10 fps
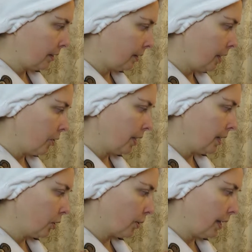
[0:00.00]
a secret
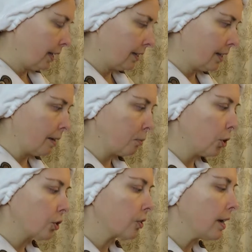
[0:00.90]
ingredient that
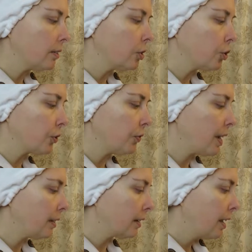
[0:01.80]
moisturizes your
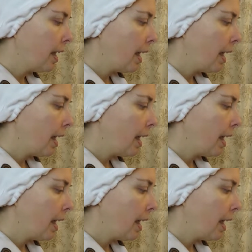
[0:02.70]
face